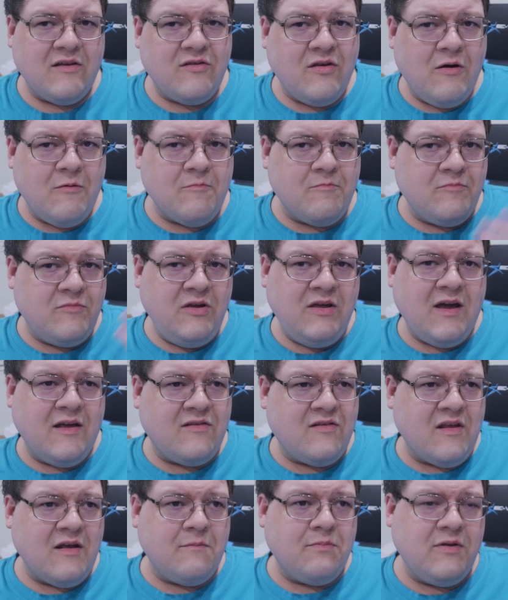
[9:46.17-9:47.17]
So, what do you
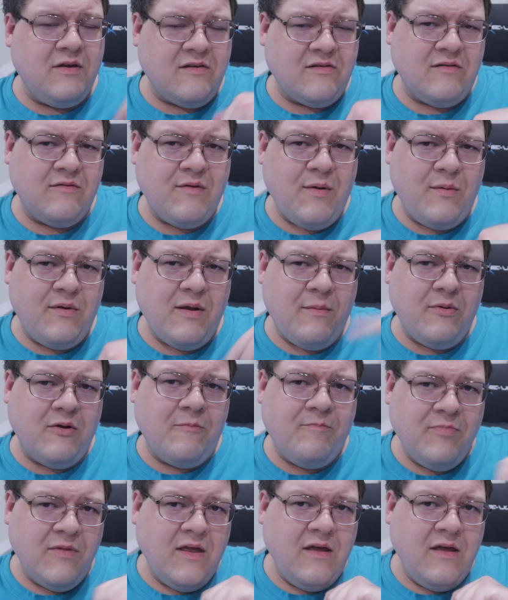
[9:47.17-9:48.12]
guys think? Please, comment down below.